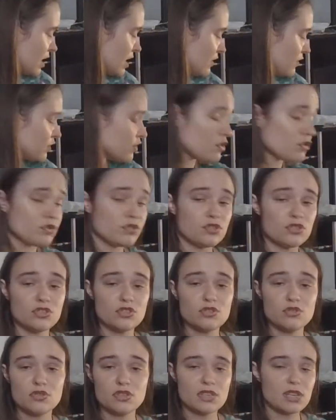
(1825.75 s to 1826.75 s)
If you don't
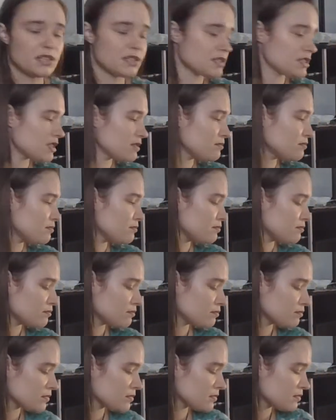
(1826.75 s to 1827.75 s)
do custom
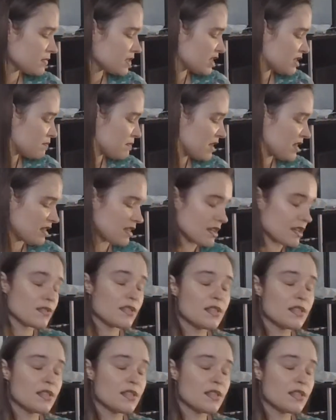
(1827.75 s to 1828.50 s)
smithing,